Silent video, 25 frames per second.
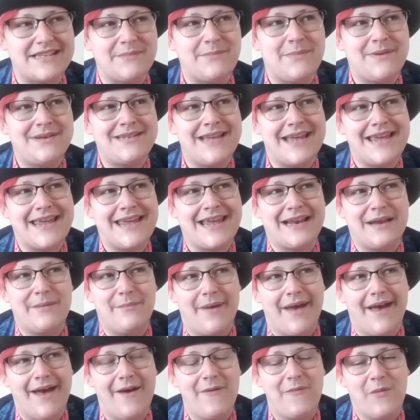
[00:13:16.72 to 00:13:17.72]
a particular
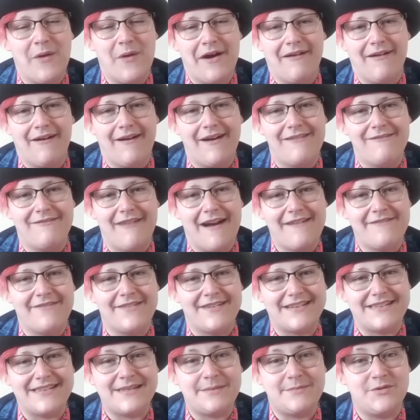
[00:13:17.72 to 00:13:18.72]
bit where I
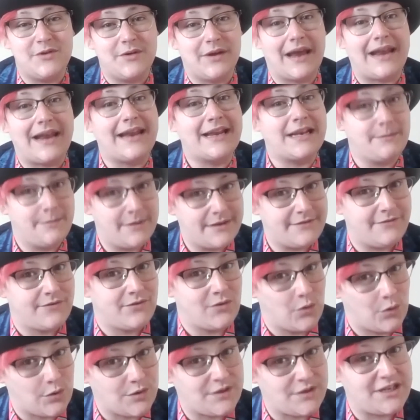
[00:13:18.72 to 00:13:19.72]
reference doing a little bit of
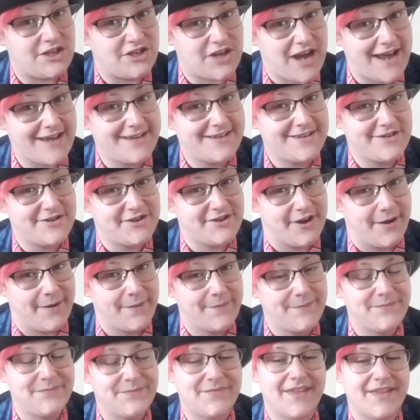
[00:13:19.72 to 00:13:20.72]
naughty
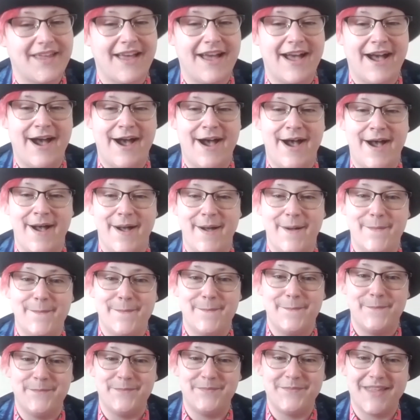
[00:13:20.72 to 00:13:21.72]
gesture.
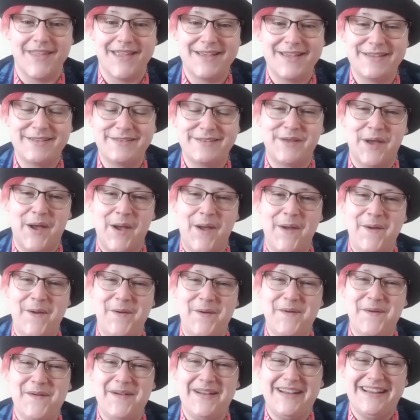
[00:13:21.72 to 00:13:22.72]

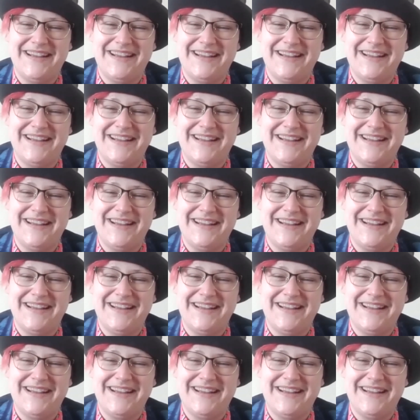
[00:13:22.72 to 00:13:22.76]
So